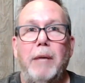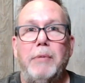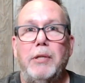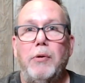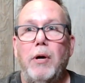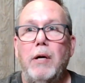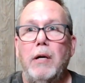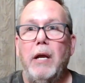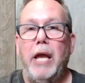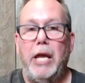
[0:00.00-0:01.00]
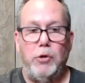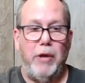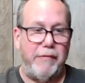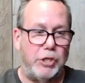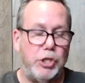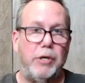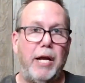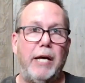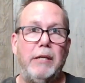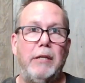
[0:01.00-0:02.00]
come to the door and you have a shirt
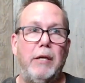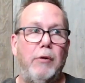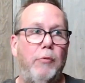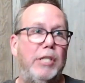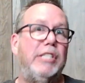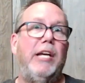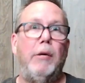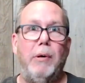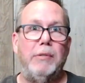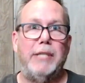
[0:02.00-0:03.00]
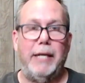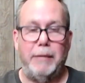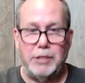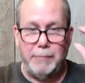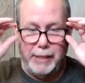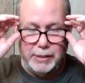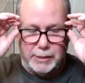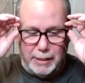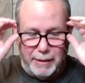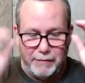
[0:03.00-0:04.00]
on with sailboats on it. I'm just making
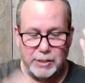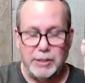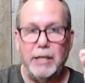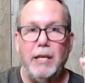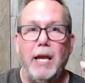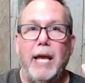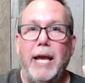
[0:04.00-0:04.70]
this up, obviously.